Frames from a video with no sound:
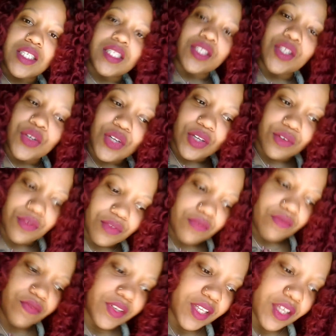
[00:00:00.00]
to, you know,
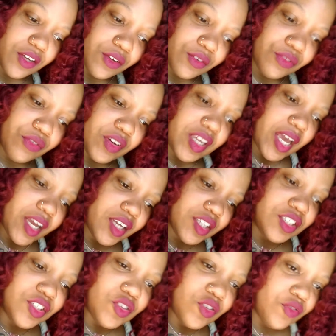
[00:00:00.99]
video
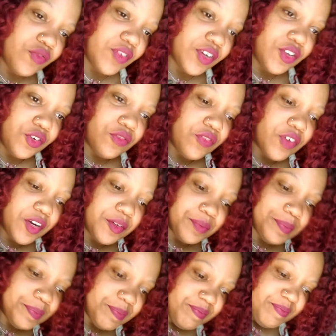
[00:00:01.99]
reactions over and over
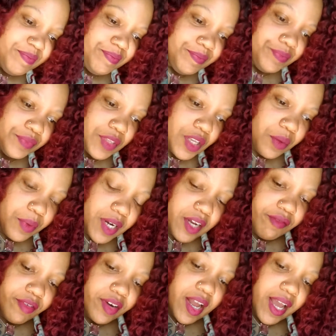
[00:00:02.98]
or
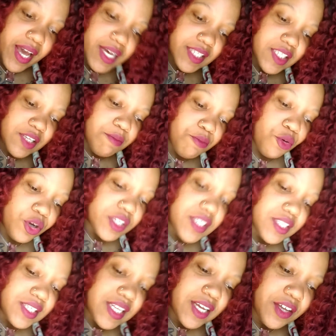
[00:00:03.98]
whatever. I got some more
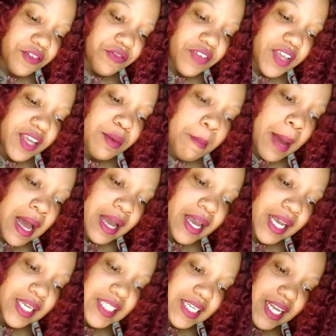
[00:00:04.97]
stuff in
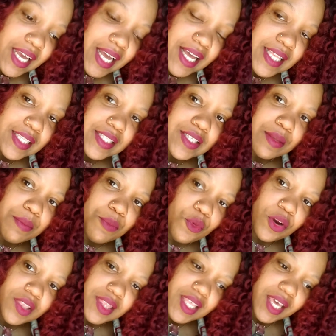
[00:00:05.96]
mind and I got some
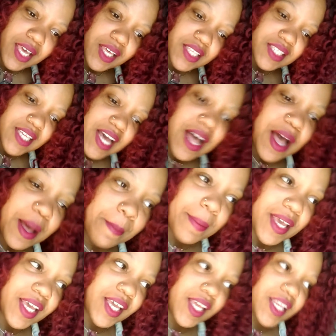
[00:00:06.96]
more things
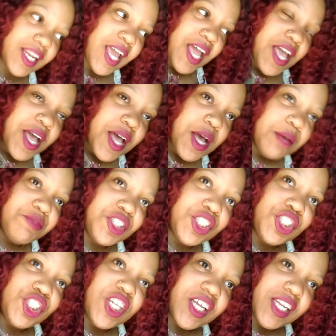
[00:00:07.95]
coming. I'm
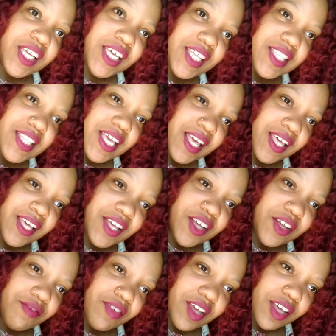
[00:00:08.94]
just trying to get the
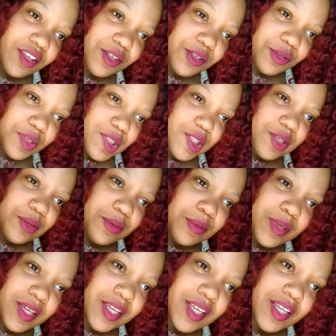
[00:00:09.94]
hang of it and used
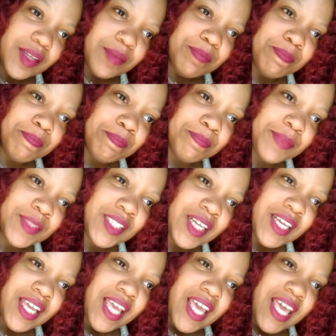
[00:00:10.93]
to it
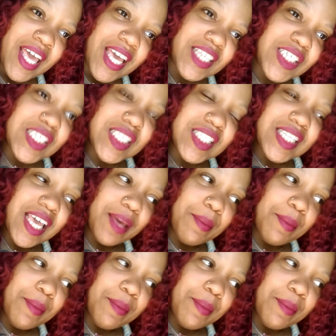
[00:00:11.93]
and just